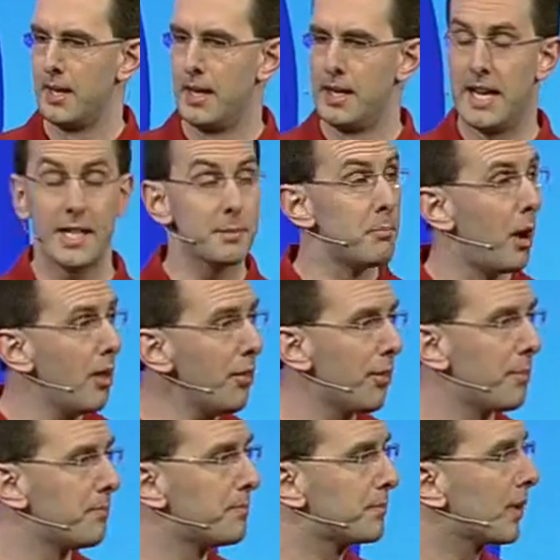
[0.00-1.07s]
Next month,
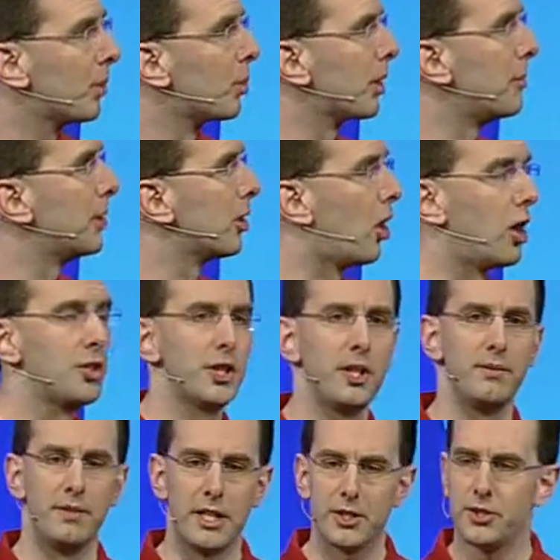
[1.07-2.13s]
we're going to be
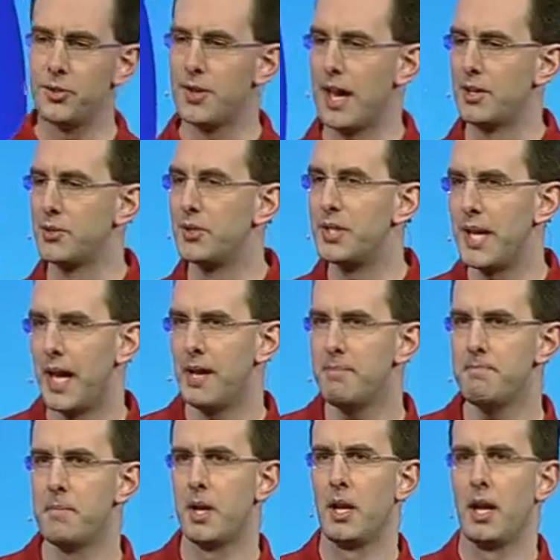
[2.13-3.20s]
launching VS
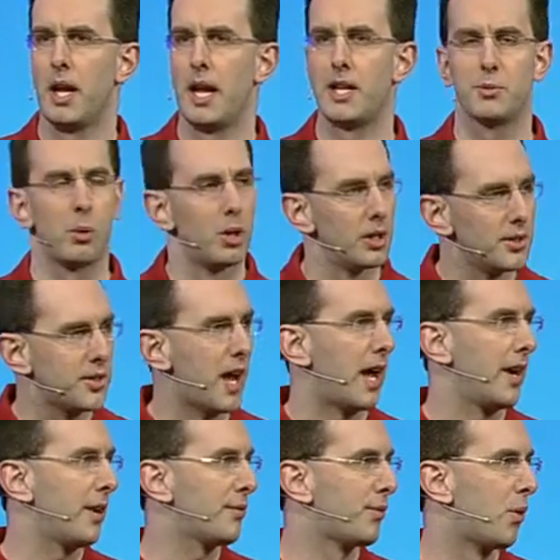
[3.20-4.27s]
2010 as well as
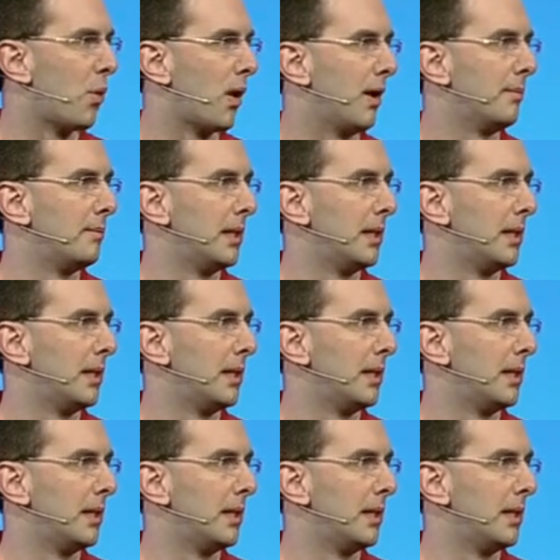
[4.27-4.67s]
.NET 4.